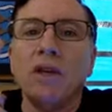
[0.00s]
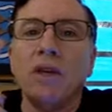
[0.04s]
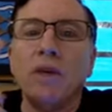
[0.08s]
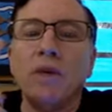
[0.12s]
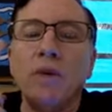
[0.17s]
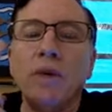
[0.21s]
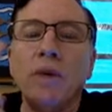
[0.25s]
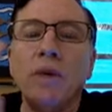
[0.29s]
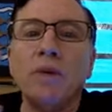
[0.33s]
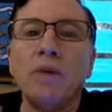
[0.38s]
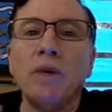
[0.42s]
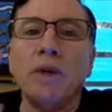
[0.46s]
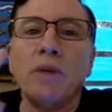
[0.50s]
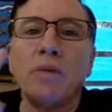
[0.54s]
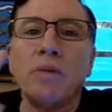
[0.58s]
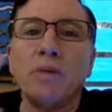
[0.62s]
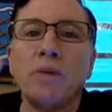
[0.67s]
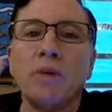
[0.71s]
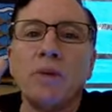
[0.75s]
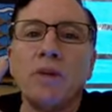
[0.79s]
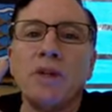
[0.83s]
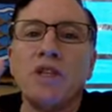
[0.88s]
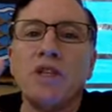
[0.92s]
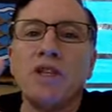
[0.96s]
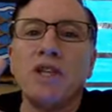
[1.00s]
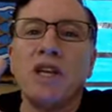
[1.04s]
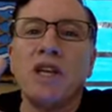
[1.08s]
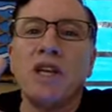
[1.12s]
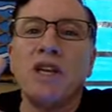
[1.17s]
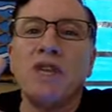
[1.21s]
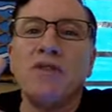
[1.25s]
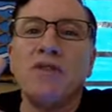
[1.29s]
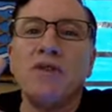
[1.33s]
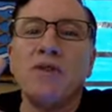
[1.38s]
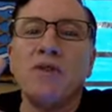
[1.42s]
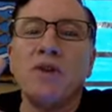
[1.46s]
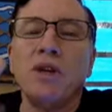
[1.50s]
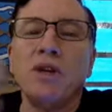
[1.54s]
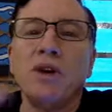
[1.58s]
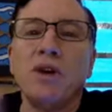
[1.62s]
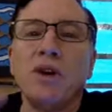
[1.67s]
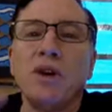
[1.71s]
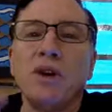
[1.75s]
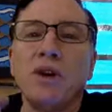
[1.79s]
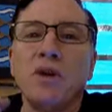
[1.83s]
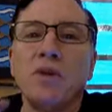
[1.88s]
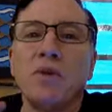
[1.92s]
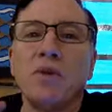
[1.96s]
We would appreciate if you would go
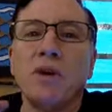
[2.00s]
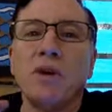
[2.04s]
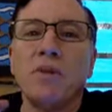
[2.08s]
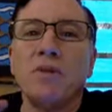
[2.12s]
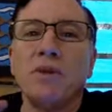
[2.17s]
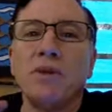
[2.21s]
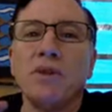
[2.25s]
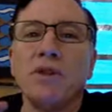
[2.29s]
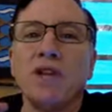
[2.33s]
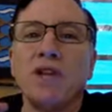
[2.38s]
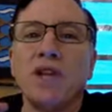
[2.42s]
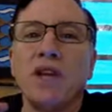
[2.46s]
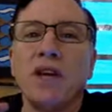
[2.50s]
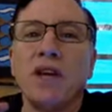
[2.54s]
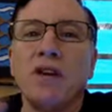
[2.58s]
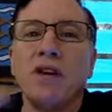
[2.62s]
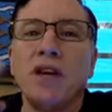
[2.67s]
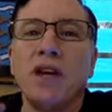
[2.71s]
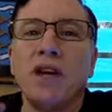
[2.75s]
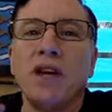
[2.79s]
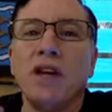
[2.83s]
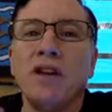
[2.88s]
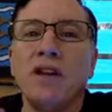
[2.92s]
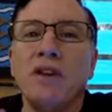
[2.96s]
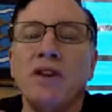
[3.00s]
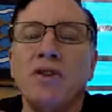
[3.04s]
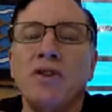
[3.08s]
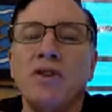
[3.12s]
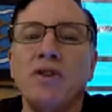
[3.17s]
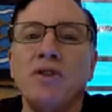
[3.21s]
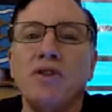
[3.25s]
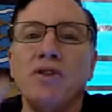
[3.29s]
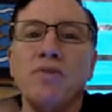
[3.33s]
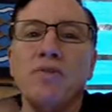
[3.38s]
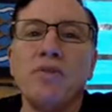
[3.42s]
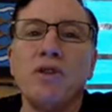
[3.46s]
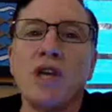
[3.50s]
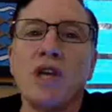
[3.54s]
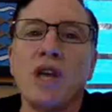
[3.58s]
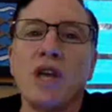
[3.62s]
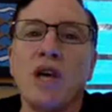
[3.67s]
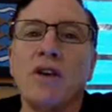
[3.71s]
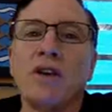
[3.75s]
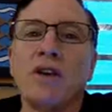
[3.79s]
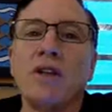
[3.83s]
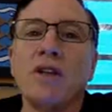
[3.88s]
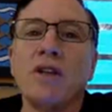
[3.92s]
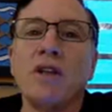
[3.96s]
to the Rumble channel and the YouTube
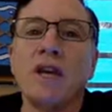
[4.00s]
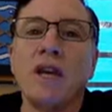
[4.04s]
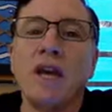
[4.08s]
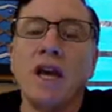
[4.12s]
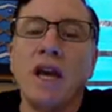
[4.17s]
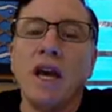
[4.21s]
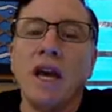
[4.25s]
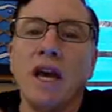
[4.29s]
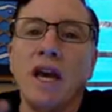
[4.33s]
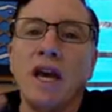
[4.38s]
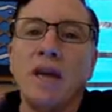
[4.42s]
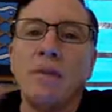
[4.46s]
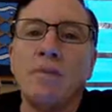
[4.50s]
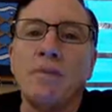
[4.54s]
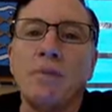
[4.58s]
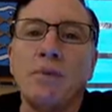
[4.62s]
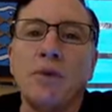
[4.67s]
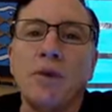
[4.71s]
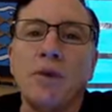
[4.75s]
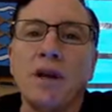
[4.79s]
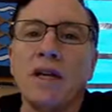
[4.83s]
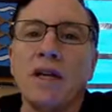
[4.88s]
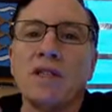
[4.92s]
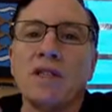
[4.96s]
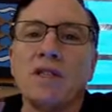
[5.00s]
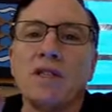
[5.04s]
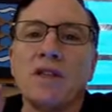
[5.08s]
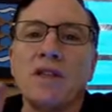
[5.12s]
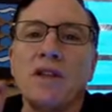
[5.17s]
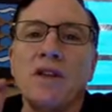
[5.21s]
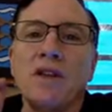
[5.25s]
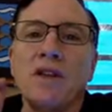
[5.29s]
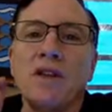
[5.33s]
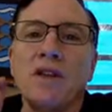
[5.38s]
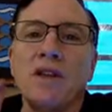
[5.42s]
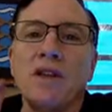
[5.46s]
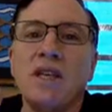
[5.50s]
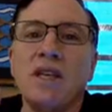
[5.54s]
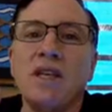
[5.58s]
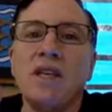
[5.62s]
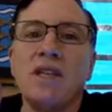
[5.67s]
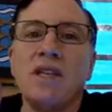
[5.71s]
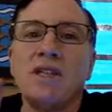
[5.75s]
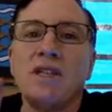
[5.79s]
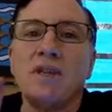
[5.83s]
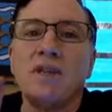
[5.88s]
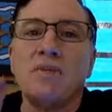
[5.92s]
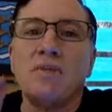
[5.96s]
channel and press the
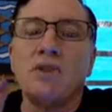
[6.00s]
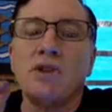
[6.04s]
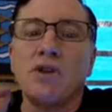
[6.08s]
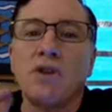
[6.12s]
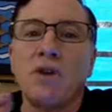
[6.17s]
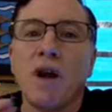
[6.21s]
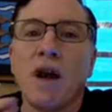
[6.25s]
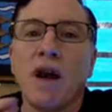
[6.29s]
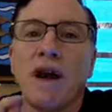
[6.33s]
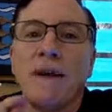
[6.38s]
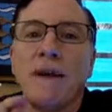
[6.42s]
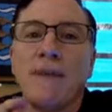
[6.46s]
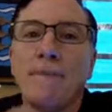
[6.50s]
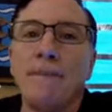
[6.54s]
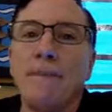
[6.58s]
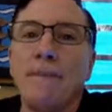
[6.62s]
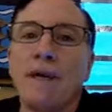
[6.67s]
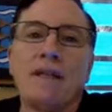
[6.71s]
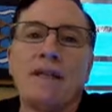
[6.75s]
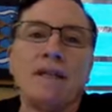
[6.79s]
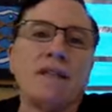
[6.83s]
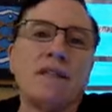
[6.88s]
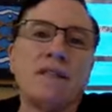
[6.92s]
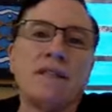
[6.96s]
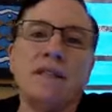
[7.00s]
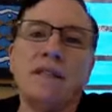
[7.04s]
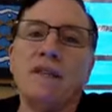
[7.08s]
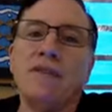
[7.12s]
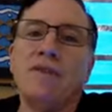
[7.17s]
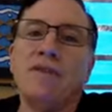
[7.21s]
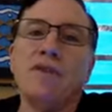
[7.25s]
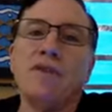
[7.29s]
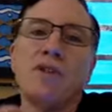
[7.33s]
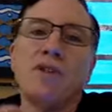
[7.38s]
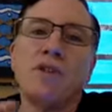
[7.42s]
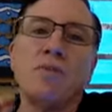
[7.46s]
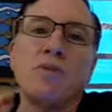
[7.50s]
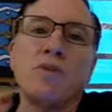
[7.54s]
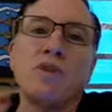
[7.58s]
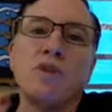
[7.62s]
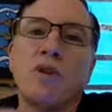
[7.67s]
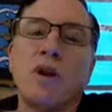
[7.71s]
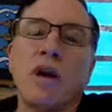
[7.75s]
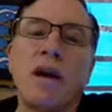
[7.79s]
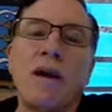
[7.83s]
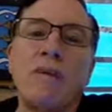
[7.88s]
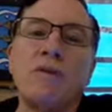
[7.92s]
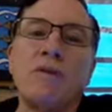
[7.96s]
subscribe button. If you
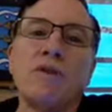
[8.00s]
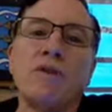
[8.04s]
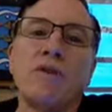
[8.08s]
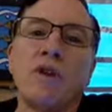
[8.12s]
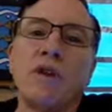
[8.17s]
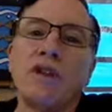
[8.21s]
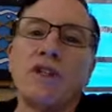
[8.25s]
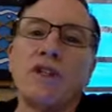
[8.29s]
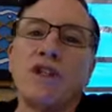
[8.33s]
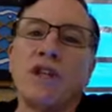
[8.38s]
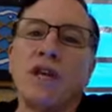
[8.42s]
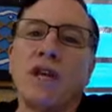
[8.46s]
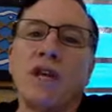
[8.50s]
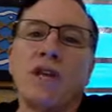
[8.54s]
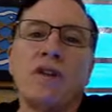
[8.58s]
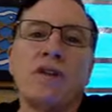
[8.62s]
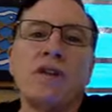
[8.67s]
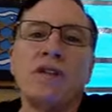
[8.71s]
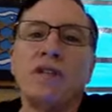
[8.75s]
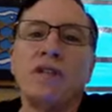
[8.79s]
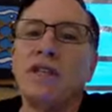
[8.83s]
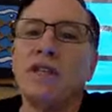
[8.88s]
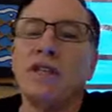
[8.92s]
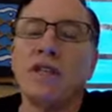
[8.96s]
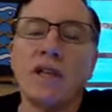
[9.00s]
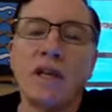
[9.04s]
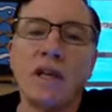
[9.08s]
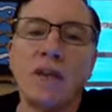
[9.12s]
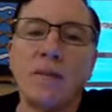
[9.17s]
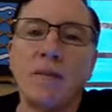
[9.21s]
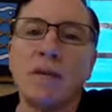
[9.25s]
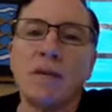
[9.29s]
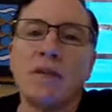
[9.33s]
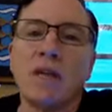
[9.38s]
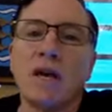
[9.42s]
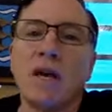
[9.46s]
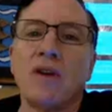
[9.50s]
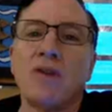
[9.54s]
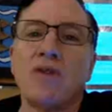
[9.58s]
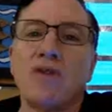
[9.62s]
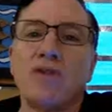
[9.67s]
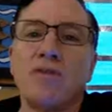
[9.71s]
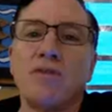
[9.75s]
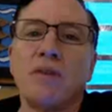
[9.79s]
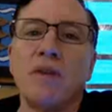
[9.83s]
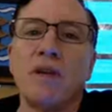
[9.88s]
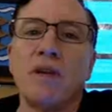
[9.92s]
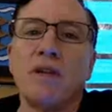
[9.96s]
subscribe to our channel, it'll help us out
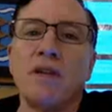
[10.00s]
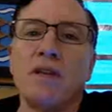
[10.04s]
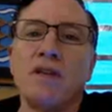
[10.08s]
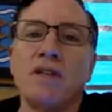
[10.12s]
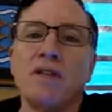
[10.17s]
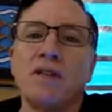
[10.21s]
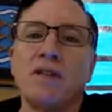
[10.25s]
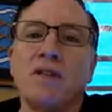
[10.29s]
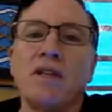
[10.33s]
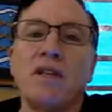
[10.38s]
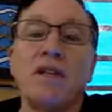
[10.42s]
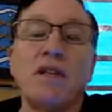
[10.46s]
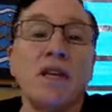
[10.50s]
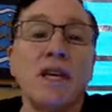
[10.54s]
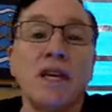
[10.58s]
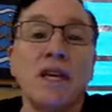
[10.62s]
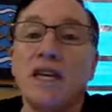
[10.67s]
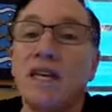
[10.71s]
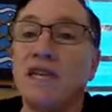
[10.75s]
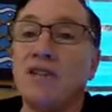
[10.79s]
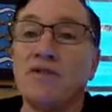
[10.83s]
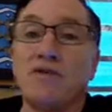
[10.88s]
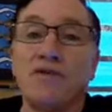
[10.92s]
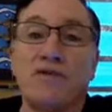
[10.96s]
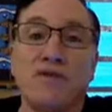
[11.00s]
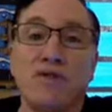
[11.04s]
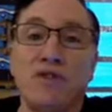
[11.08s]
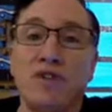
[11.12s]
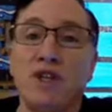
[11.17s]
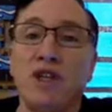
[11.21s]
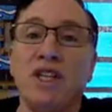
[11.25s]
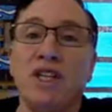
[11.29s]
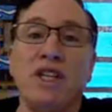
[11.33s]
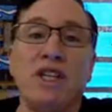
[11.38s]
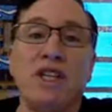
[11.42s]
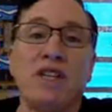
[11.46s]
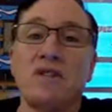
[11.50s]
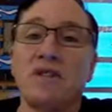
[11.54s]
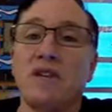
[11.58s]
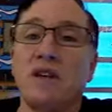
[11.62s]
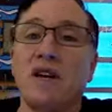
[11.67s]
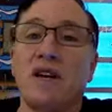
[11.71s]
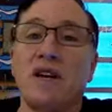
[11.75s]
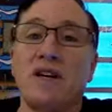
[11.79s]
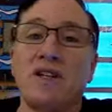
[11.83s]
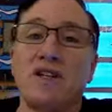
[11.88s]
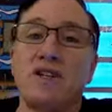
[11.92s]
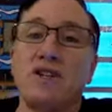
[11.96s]
tremendously. It's free. It doesn't
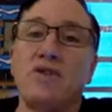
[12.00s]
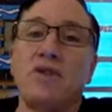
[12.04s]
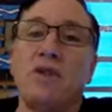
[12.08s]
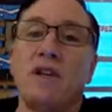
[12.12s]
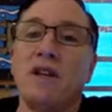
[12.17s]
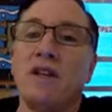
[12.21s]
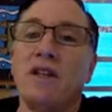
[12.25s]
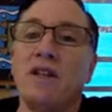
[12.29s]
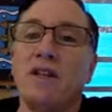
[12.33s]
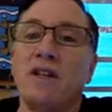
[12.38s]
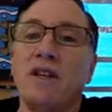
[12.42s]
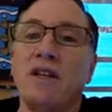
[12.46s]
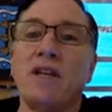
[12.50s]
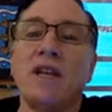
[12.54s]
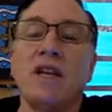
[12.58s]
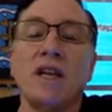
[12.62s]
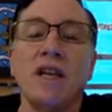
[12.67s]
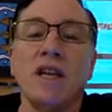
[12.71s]
cost you anything.